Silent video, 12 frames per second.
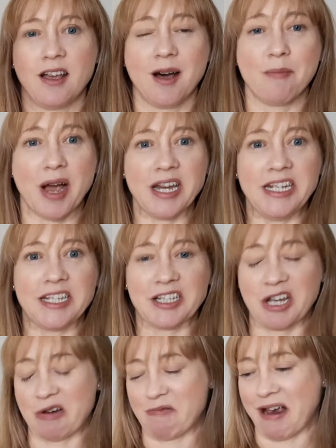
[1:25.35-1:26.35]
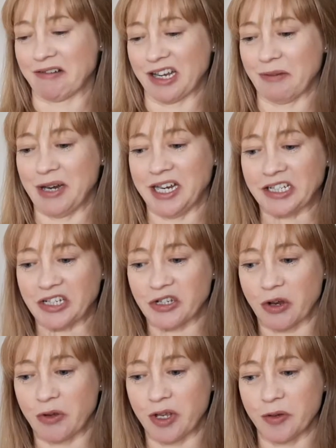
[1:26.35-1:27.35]
Might need to turn around in a minute to show
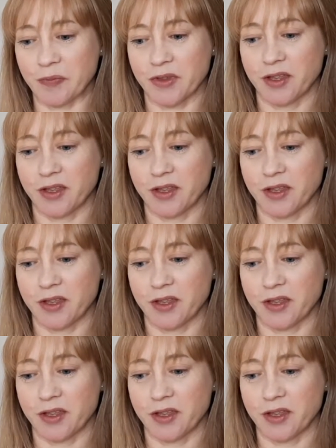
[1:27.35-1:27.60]
you.